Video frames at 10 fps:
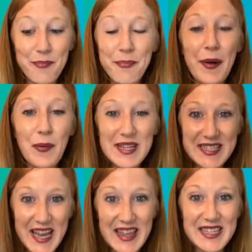But we
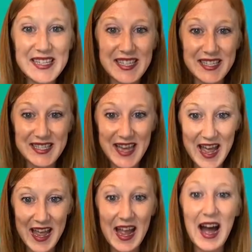say this to
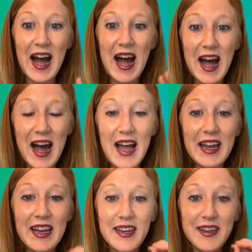say,
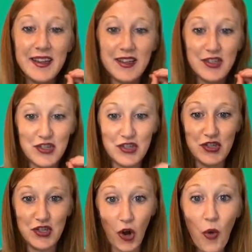I
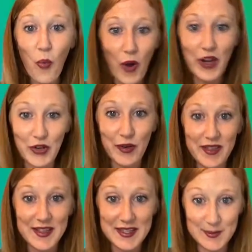don't want you
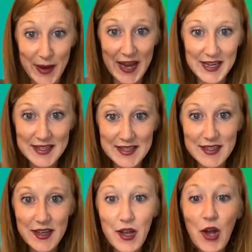in this
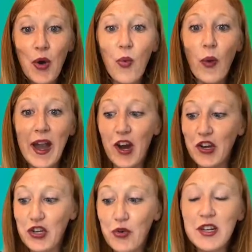space where
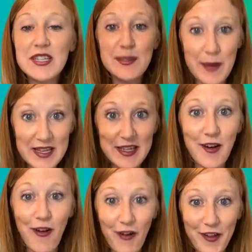you're
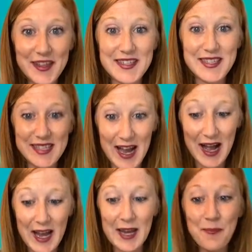spending all this
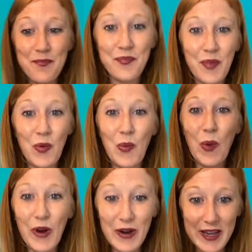time
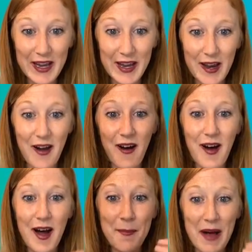worrying
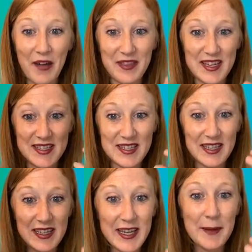about these
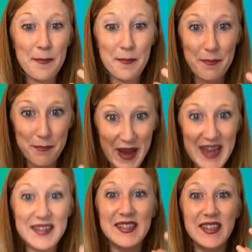
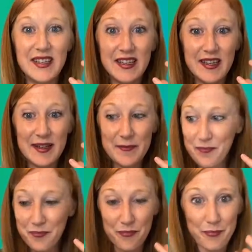clickbait
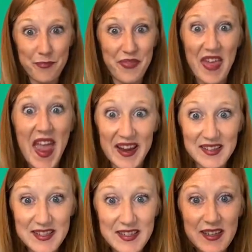
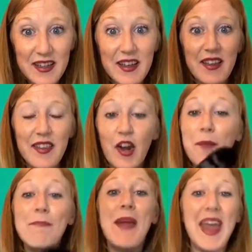things that
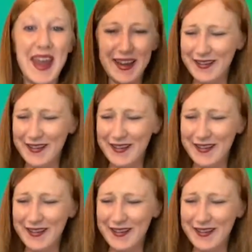are made.